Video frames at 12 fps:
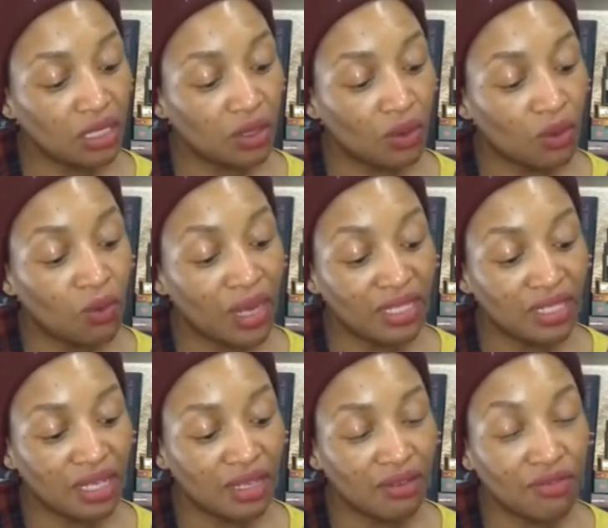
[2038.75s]

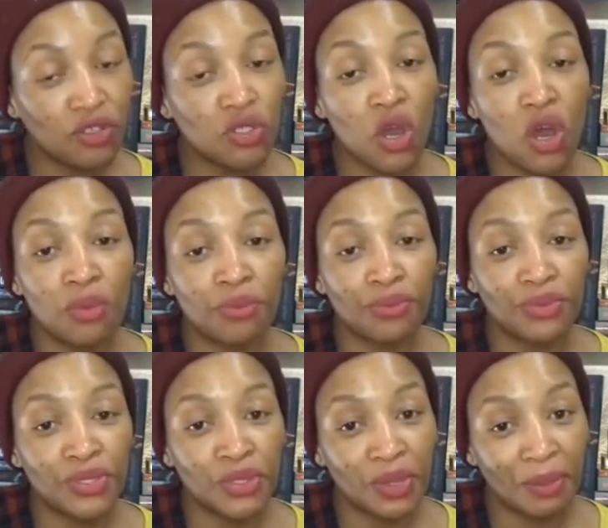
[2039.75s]
waiting for Tom to
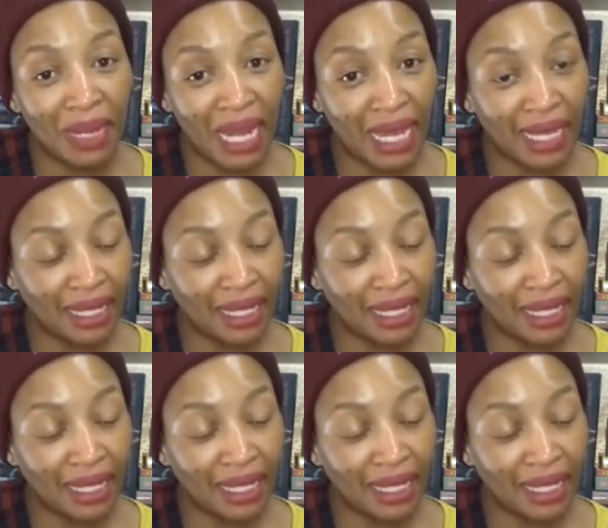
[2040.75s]
reply.